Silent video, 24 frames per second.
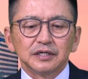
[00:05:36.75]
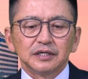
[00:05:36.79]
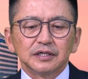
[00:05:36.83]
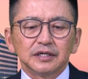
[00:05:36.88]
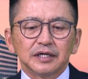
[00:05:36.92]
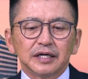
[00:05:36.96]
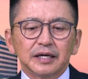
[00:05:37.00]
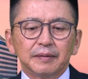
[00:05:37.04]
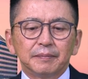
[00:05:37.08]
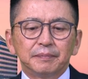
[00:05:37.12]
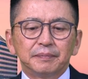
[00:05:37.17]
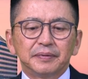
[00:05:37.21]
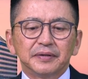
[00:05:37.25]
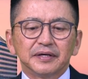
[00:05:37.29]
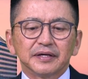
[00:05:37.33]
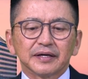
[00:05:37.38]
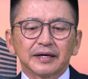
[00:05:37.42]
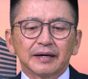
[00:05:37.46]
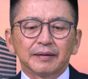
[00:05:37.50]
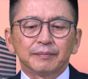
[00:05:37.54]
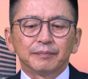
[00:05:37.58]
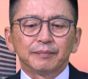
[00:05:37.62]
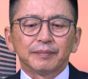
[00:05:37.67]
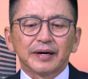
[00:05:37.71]
MP
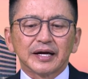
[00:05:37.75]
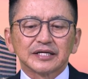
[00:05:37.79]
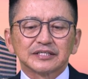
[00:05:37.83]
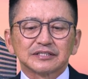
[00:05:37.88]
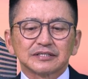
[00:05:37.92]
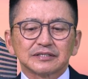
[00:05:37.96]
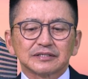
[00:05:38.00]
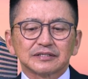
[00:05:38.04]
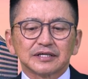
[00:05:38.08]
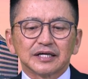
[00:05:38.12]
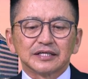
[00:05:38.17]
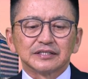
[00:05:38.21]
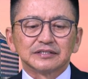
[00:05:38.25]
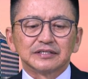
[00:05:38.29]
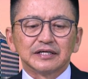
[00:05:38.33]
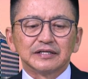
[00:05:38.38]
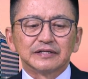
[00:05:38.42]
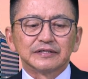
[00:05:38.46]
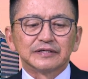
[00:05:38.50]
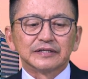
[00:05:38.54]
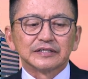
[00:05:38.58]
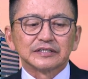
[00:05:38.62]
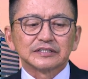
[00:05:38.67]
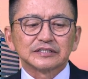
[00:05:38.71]
Rambater and
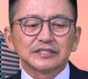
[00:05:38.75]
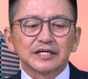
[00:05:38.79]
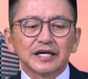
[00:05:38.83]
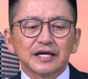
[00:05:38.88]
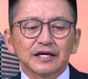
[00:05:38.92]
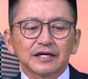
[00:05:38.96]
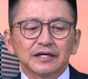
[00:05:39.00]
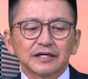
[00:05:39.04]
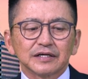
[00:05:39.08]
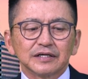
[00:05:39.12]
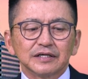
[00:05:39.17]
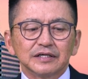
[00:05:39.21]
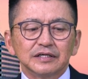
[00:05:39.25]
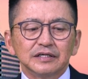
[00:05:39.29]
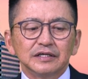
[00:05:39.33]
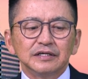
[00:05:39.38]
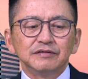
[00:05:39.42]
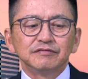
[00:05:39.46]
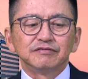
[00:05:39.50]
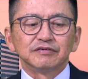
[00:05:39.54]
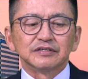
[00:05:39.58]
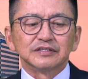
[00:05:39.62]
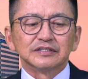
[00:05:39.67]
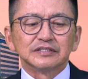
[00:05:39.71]
Dilger Seichen,
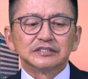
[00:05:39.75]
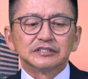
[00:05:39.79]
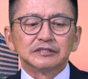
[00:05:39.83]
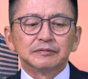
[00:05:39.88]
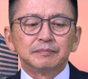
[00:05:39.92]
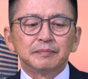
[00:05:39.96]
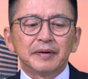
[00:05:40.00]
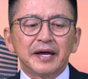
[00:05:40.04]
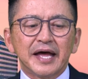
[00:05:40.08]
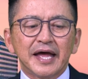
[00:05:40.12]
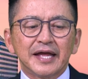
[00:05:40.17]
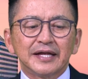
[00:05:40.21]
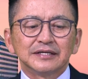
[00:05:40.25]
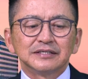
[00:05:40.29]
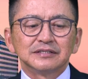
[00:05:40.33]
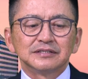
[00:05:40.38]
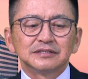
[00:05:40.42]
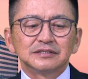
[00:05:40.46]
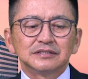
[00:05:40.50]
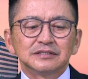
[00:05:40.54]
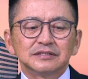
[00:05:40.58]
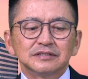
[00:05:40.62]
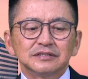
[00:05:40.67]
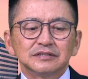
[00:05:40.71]
even
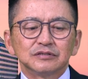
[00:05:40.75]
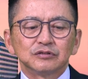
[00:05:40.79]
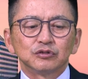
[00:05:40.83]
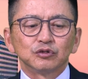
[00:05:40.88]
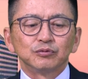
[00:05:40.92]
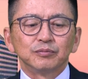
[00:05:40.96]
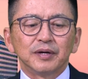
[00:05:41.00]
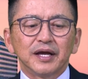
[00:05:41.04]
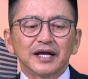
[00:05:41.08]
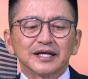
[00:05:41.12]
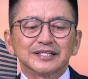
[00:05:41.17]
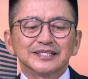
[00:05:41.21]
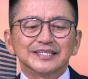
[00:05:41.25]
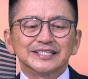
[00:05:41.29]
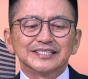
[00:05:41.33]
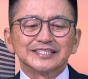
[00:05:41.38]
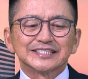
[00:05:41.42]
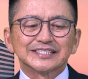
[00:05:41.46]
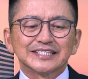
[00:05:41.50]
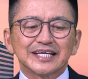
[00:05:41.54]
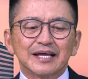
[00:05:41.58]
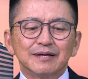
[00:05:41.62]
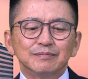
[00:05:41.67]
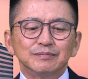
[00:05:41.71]
demand to make the
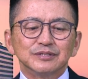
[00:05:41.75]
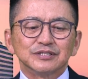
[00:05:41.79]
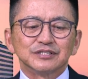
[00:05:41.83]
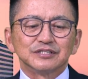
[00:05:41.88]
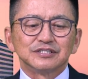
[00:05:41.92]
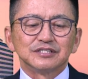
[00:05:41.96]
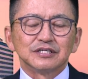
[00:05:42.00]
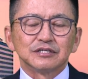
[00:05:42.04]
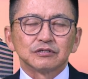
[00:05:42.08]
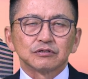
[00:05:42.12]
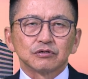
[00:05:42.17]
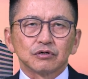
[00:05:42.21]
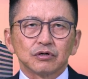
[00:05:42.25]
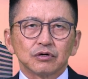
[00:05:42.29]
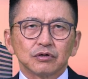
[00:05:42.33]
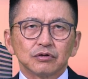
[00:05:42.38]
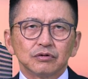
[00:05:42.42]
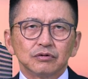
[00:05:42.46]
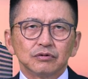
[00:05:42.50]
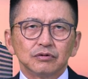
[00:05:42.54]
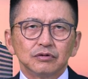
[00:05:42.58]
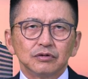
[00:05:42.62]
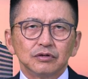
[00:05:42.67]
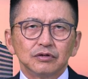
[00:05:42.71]
same zero
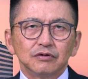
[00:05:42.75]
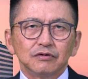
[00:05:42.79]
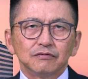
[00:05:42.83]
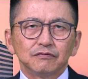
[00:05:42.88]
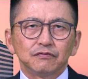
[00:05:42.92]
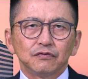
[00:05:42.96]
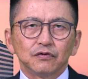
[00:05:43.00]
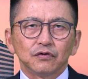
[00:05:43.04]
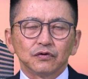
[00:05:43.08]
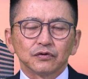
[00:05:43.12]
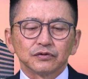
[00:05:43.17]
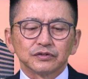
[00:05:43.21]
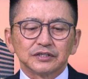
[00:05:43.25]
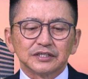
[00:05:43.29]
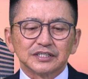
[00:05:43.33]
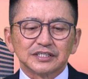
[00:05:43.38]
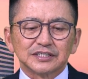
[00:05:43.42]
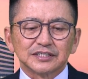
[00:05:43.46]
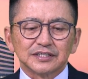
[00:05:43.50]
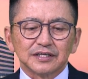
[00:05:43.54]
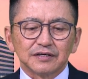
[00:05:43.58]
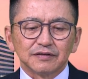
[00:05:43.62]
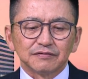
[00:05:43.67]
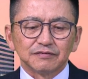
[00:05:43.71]
for the
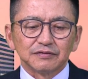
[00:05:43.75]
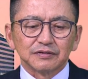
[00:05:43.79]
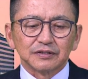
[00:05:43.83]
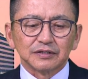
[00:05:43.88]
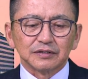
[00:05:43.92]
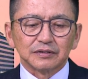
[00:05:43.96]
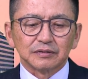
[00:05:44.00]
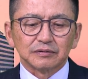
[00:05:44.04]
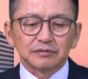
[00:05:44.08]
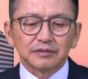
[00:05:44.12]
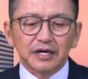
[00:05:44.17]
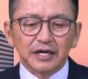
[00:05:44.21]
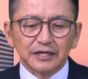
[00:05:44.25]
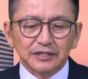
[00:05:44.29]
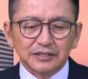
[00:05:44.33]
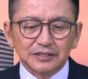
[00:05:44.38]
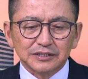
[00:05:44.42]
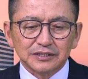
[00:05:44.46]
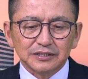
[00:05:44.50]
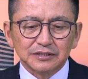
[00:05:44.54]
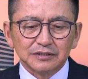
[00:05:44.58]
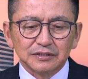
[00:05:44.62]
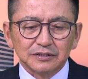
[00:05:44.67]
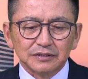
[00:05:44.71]
saving rate.
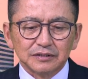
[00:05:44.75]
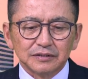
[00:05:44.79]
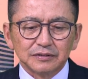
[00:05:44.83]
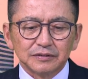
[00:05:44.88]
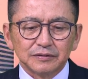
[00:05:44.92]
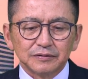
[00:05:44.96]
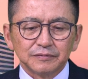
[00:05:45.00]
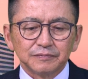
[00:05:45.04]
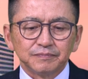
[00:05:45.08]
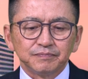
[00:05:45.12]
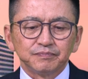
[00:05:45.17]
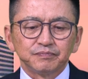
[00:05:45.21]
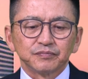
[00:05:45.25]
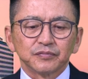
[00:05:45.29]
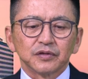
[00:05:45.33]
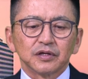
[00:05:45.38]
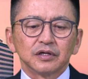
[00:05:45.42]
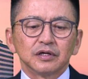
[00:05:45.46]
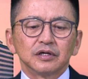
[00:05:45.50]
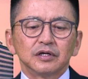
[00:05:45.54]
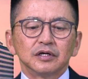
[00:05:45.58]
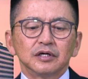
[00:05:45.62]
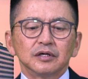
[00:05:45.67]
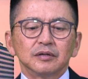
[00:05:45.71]

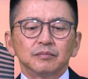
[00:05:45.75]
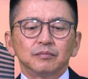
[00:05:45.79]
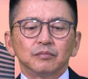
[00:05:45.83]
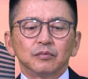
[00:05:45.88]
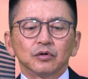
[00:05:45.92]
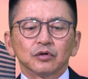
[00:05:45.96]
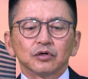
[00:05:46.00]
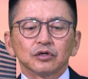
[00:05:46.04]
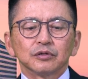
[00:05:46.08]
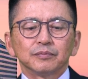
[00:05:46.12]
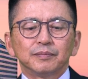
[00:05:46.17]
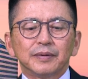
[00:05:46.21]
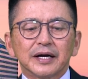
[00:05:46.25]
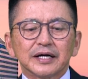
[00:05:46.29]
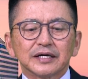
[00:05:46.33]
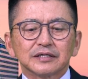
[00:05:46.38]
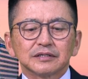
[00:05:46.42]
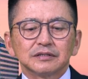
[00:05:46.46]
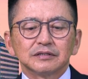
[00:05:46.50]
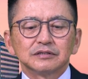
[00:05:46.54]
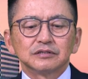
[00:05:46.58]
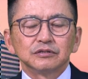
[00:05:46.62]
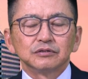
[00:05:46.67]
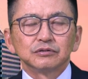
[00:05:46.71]
Mongol Bank
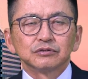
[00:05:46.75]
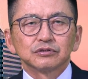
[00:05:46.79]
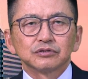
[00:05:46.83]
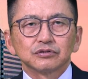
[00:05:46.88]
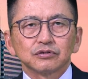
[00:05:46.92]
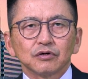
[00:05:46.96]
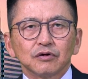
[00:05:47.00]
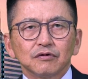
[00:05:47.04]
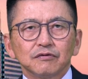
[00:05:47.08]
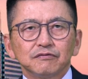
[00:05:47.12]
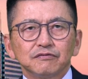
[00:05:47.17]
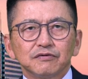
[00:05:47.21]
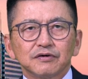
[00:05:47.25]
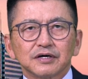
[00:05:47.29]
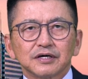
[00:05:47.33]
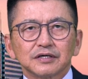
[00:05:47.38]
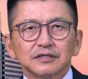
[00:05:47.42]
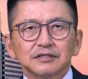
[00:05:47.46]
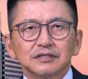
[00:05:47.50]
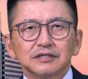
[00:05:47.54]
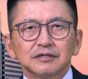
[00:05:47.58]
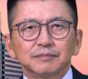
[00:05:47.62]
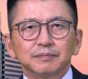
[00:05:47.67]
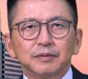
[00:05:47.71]
reduced so far
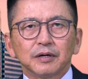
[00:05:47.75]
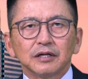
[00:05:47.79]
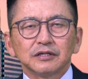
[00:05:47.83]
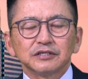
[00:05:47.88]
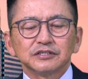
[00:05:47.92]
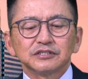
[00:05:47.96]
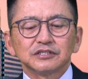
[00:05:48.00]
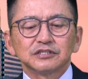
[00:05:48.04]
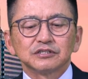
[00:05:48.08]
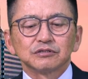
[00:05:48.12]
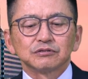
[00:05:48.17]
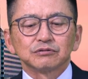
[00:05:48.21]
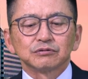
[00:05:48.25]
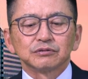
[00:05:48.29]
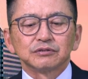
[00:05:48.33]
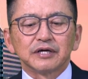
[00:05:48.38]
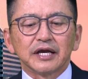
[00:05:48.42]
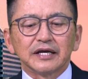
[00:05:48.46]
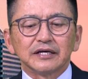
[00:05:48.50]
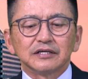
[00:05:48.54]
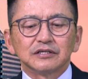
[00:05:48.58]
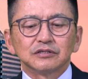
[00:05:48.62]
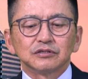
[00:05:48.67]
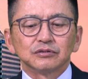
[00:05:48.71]
the policy
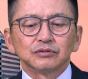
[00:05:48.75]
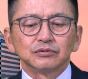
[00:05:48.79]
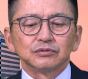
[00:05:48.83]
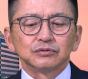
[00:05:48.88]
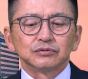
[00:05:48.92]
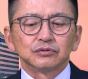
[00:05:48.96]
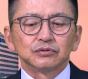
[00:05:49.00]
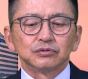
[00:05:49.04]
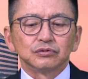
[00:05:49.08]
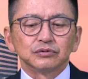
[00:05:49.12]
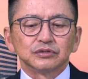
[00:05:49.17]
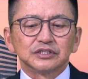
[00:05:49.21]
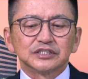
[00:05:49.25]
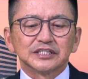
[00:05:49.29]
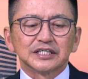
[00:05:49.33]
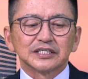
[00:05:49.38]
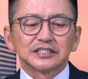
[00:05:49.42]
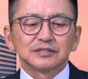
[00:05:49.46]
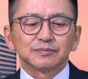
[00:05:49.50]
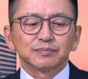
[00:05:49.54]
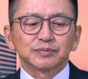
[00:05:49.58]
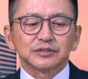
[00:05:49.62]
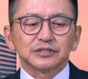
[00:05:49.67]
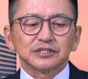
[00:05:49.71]
rate to
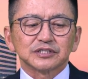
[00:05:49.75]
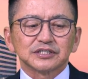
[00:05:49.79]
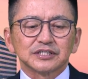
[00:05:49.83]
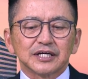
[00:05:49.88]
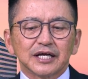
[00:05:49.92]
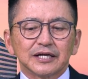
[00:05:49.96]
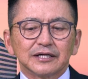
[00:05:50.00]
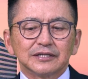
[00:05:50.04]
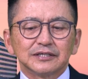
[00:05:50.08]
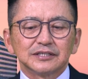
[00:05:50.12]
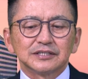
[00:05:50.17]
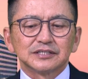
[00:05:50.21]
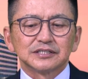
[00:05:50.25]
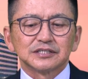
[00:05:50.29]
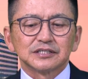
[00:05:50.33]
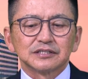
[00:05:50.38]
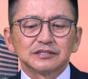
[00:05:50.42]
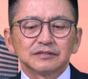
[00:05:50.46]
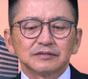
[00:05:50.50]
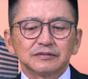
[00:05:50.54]
6%,